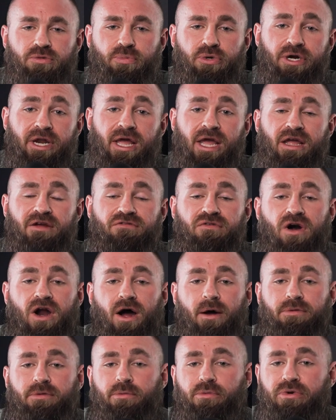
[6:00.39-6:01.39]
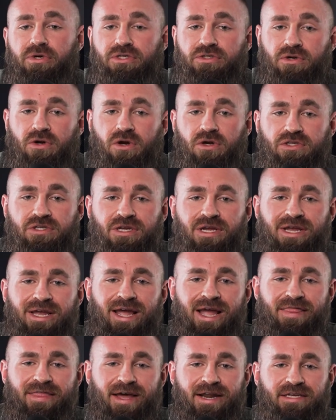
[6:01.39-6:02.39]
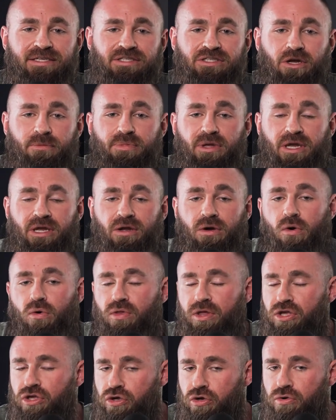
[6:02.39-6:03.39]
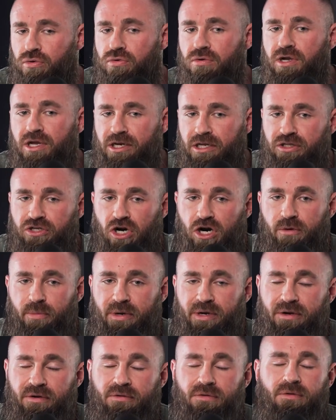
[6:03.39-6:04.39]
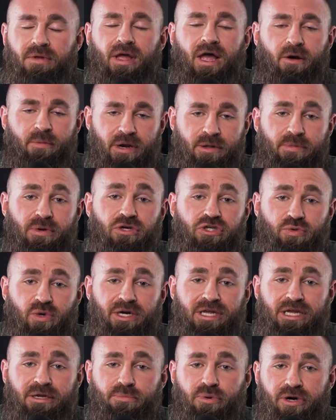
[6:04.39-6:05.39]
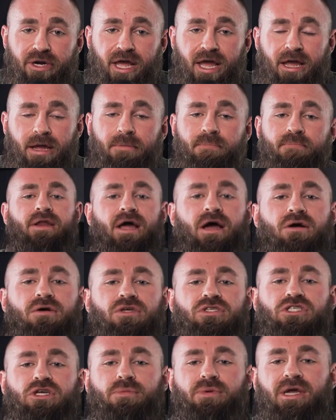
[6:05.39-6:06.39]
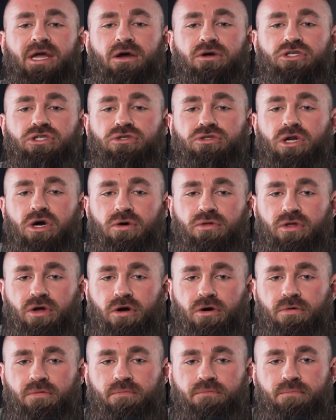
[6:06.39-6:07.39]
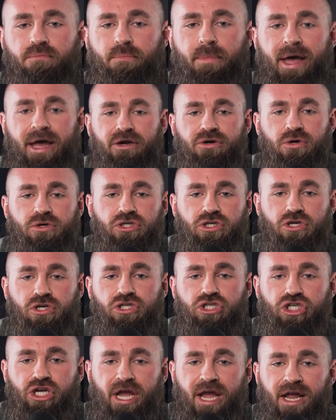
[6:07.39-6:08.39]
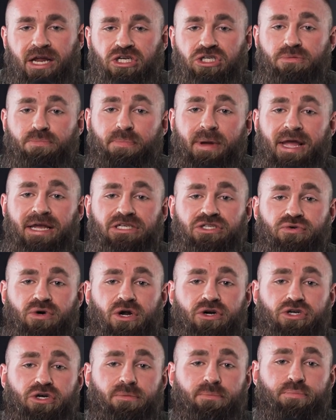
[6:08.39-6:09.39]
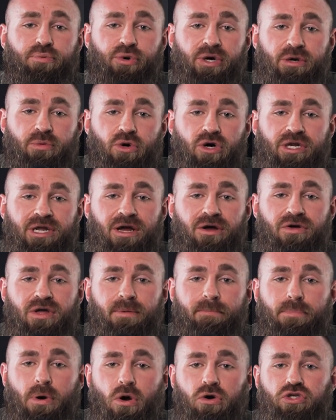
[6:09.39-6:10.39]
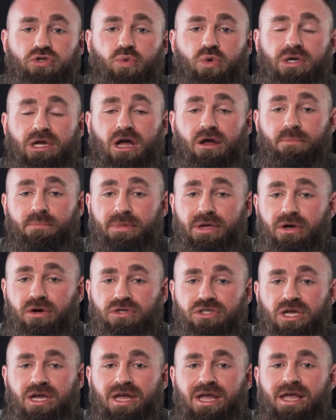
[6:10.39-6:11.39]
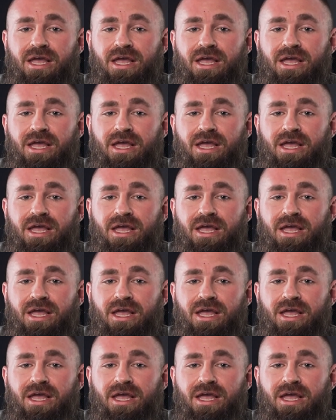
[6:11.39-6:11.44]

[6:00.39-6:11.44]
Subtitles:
per day for optimal results. And that is something only you can determine, how many meals you want to eat per day. Now, something else to note though, macros could change based around your pre-workout and post-workout meals